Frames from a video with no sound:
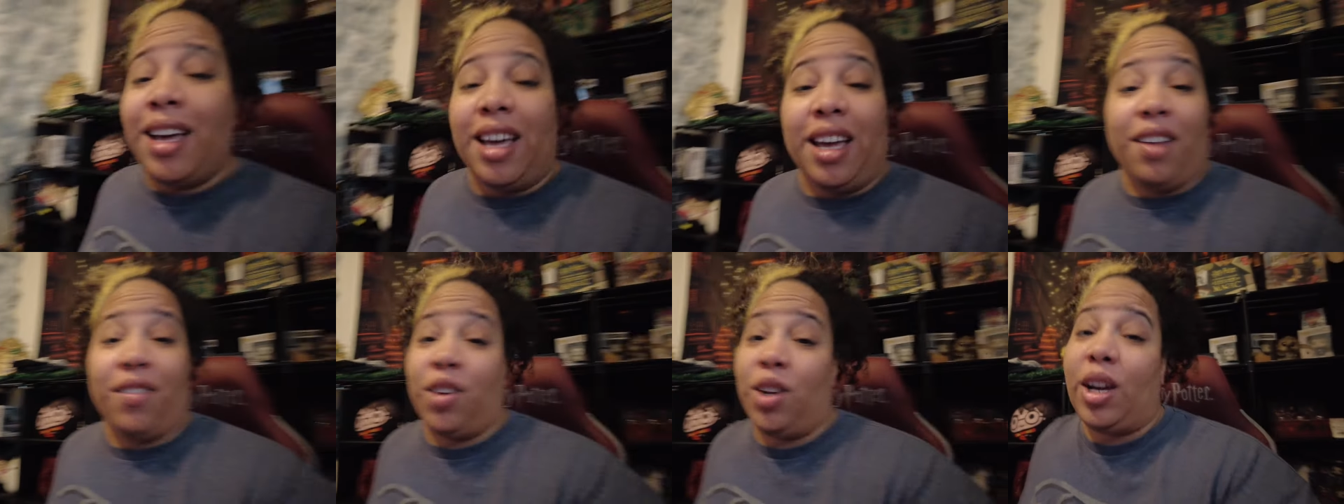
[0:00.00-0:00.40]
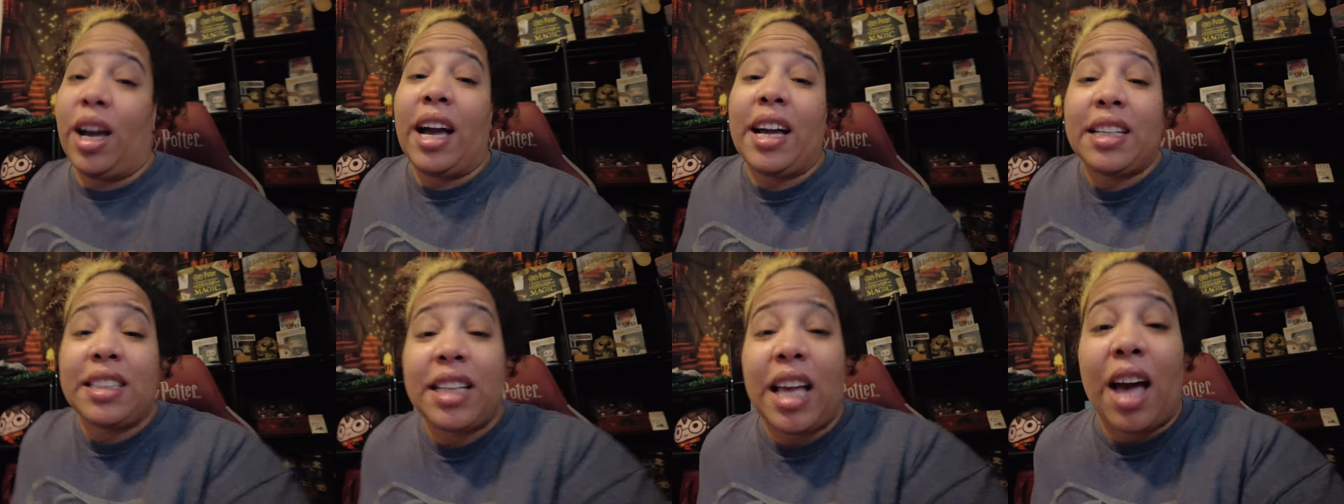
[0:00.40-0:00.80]
If you
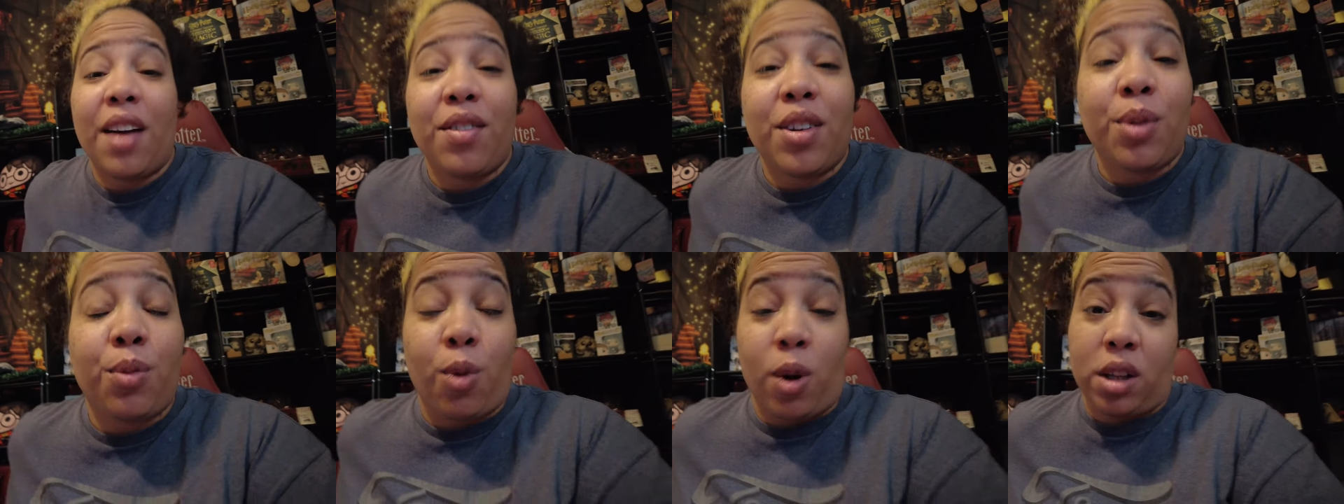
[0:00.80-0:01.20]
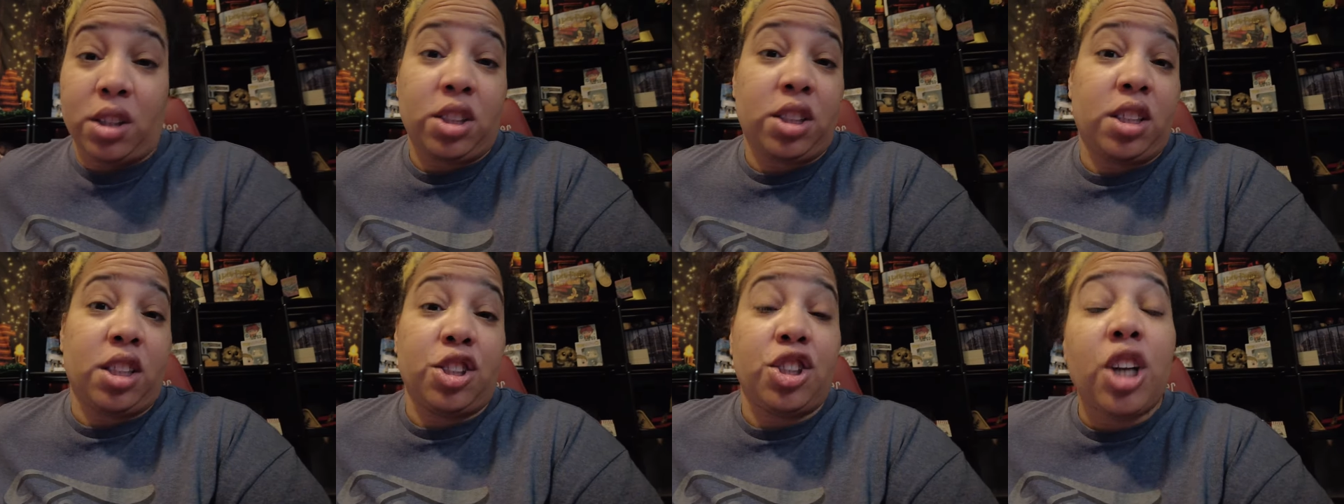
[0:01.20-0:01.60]
guys haven't
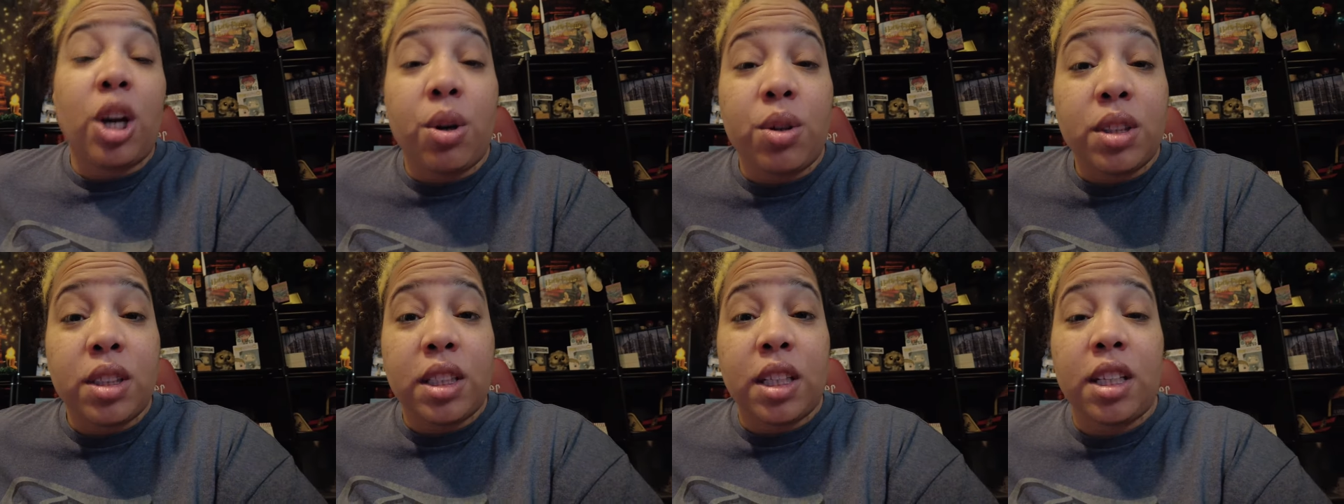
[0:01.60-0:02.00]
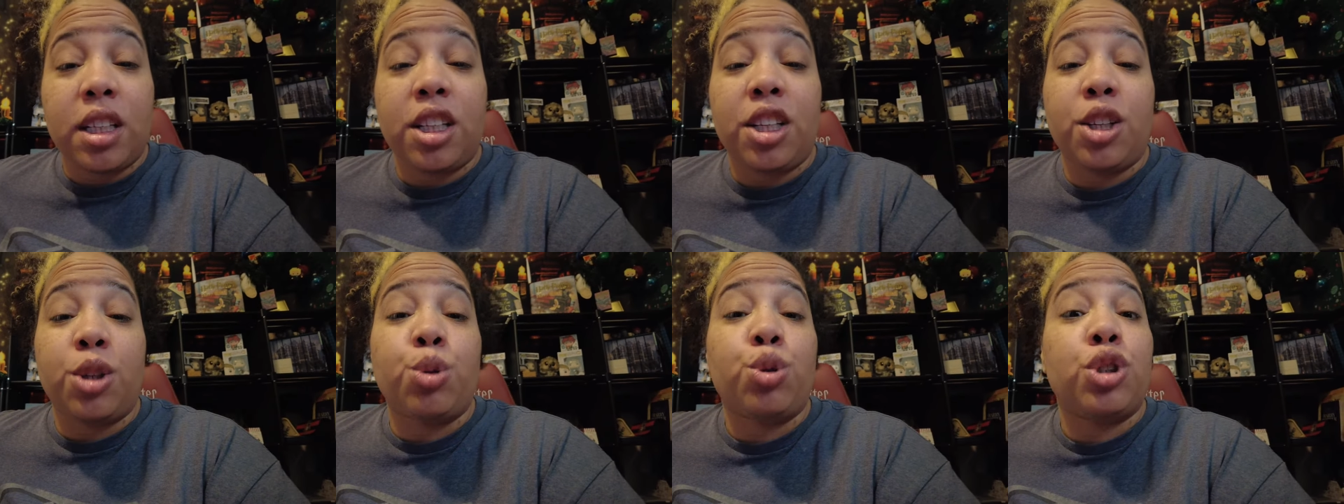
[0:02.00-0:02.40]
watched The
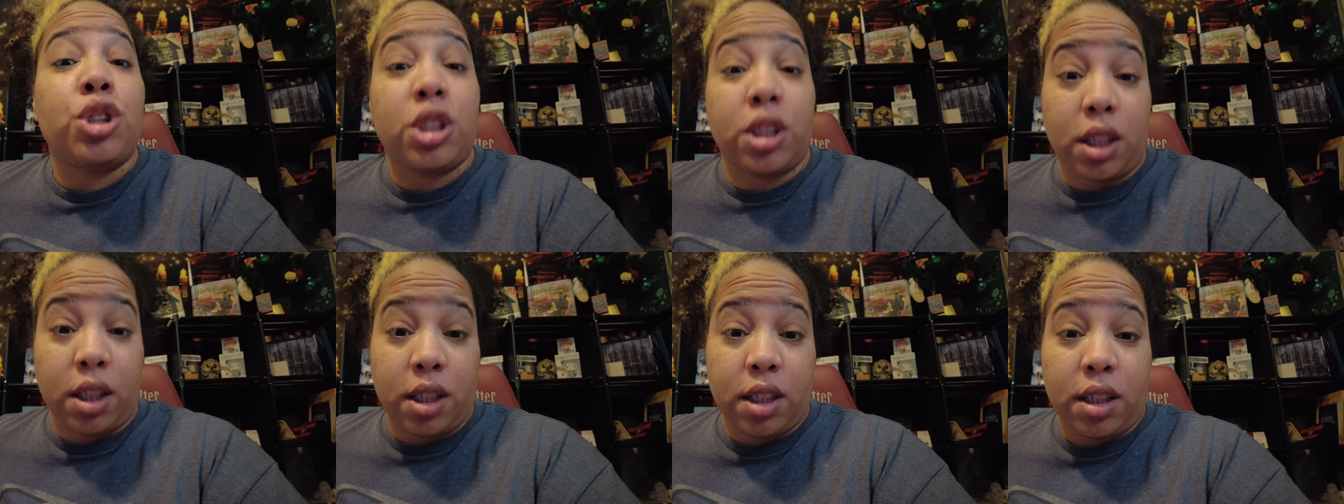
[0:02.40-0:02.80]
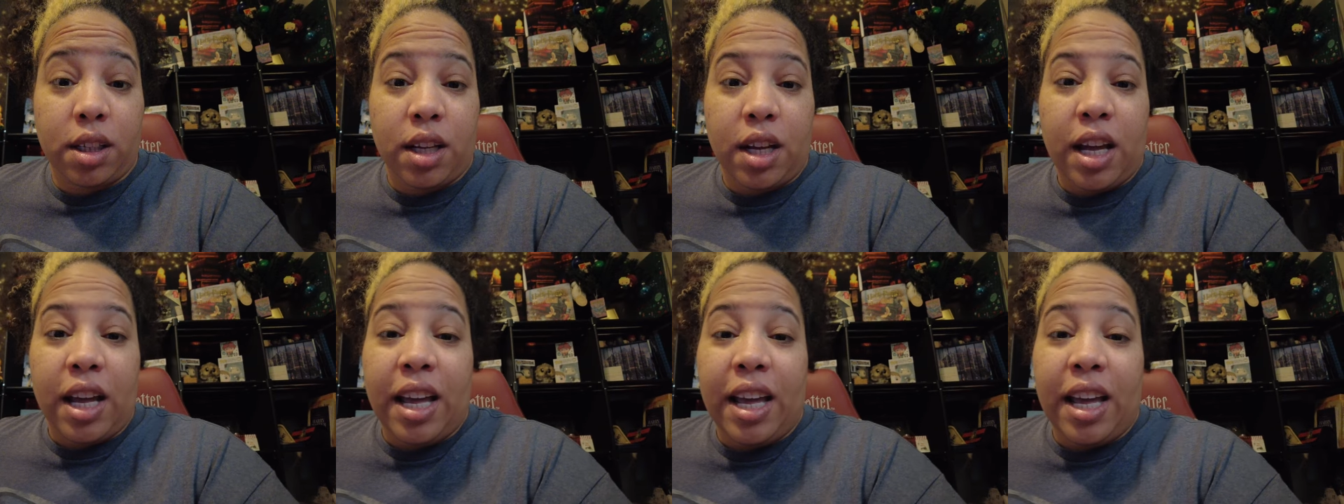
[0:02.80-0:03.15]
Chosen, you should.